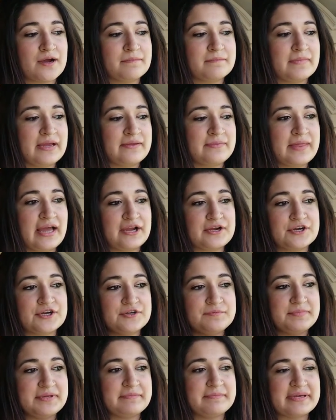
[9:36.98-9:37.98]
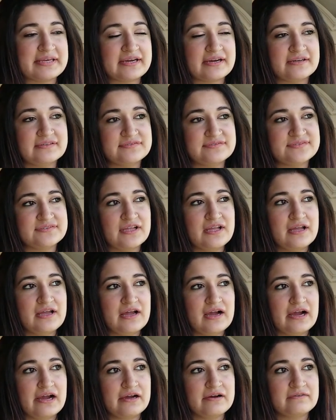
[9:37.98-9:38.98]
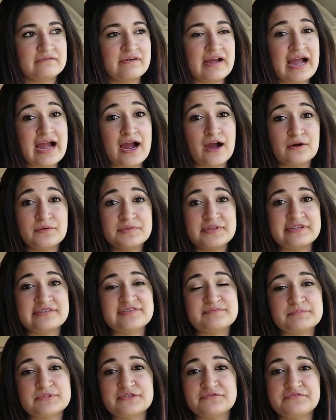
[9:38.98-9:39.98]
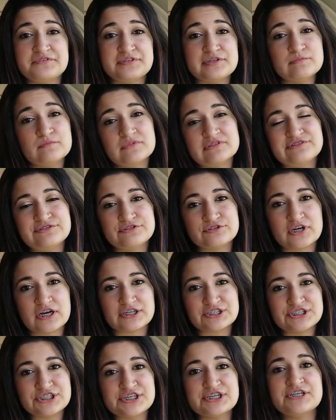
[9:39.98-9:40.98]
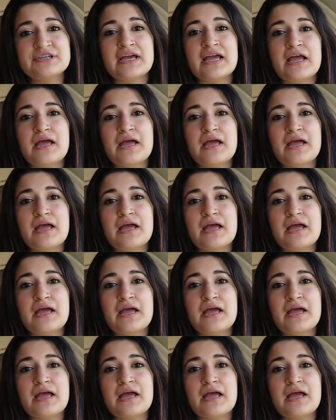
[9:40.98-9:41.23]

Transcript: and that could be because of how this perfume was structured.